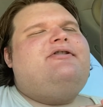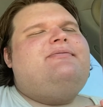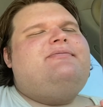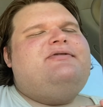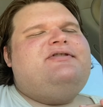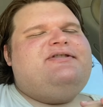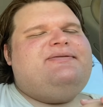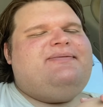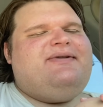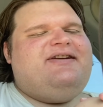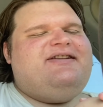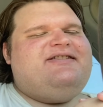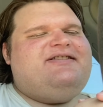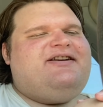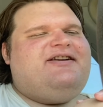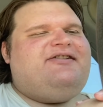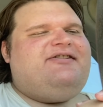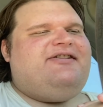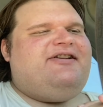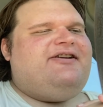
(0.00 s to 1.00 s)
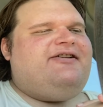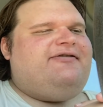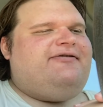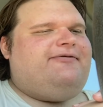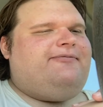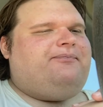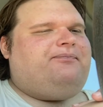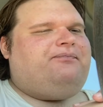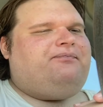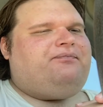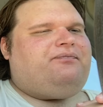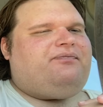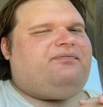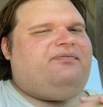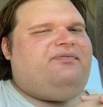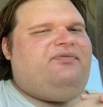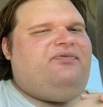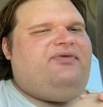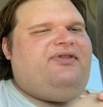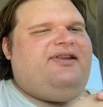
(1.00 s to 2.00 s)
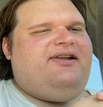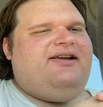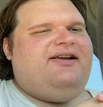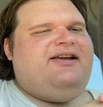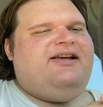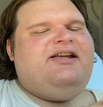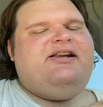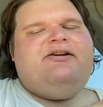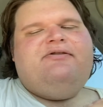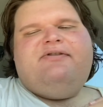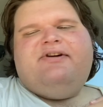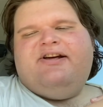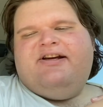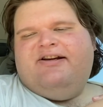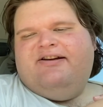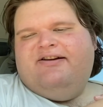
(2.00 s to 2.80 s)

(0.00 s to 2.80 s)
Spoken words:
almost my entire life. Anyway,